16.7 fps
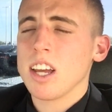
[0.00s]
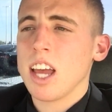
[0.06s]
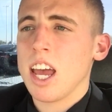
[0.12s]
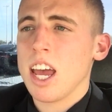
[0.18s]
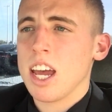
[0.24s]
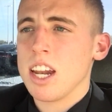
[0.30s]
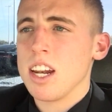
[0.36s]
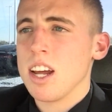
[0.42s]

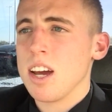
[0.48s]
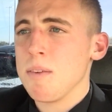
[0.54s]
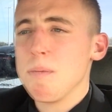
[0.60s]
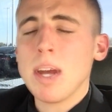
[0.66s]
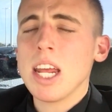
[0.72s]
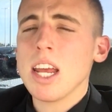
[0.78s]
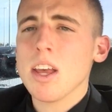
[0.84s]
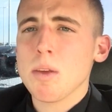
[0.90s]
and
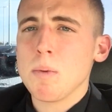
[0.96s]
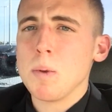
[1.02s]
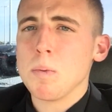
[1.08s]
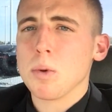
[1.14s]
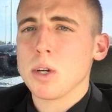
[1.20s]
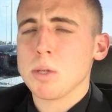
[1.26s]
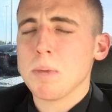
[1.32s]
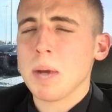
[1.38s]
many other
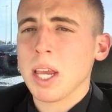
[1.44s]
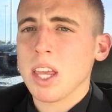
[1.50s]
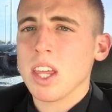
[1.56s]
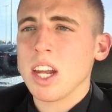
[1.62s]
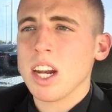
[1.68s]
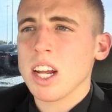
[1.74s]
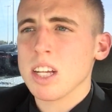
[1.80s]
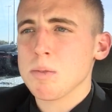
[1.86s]
people are
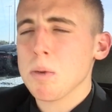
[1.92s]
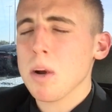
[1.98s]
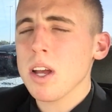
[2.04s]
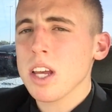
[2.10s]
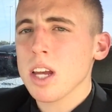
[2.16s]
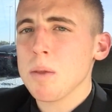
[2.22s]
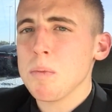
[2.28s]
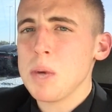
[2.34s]
speculating is
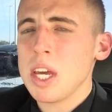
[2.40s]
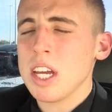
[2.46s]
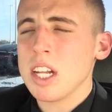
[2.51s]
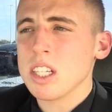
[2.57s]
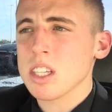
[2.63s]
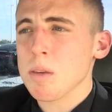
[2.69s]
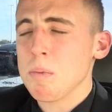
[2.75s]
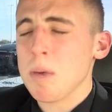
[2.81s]
probably going to be in
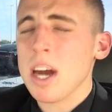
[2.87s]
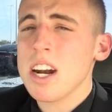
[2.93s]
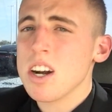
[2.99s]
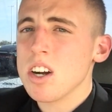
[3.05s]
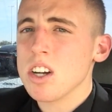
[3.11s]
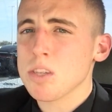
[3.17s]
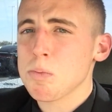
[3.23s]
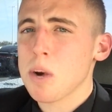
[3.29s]
its
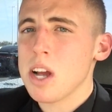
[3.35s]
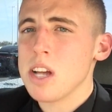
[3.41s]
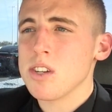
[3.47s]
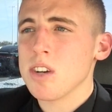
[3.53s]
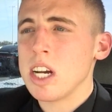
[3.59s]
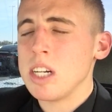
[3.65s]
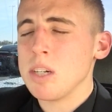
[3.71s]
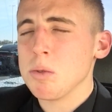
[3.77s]
competitor's
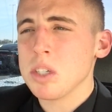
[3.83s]
price range,